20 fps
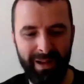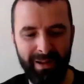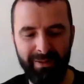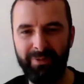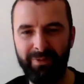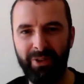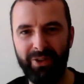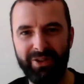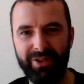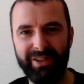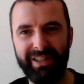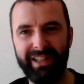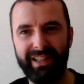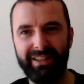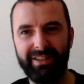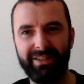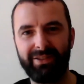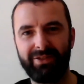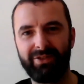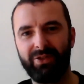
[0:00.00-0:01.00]
that first
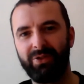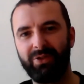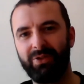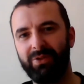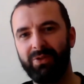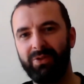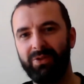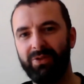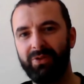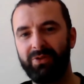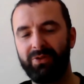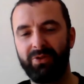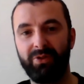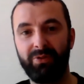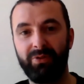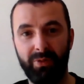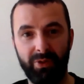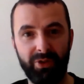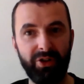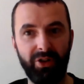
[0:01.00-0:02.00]
sale to
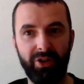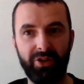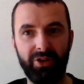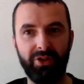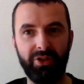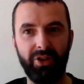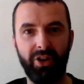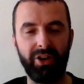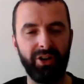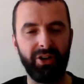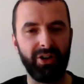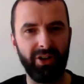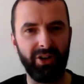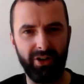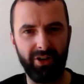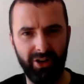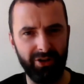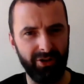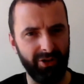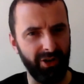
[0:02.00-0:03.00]
where you are now,
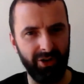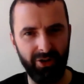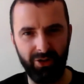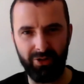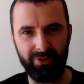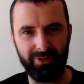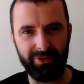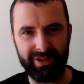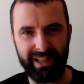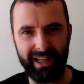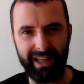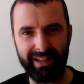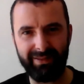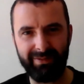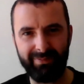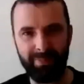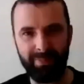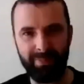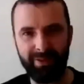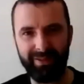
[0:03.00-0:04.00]
how long was
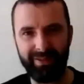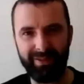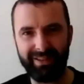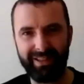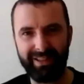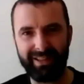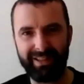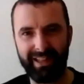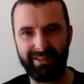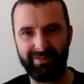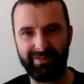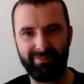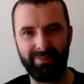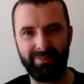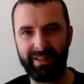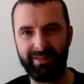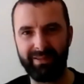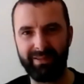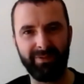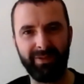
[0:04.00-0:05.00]
that period? Has that
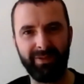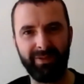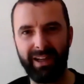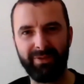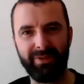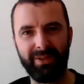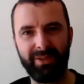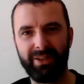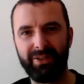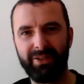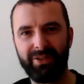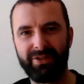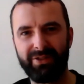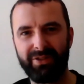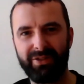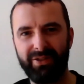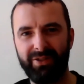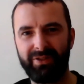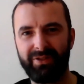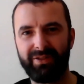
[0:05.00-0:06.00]
been 5 years
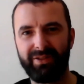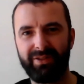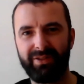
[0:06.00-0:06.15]
or?